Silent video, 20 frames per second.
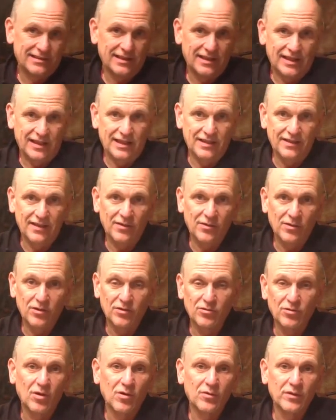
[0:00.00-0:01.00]
and they were
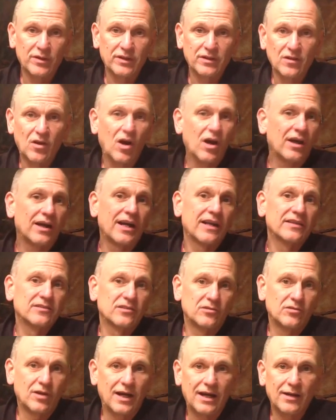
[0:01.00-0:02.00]
growing all kinds
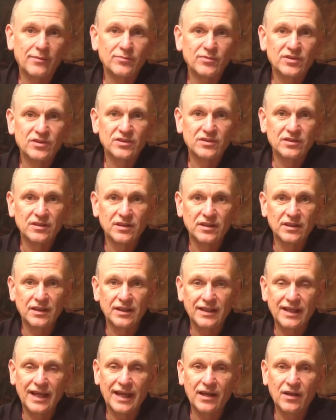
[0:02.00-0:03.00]
of crops, uh,
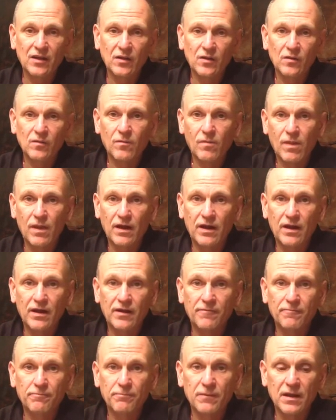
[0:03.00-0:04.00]
cattle
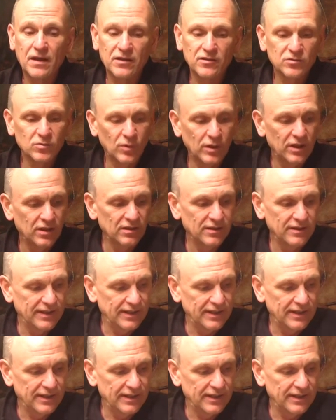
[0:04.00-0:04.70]
um, as well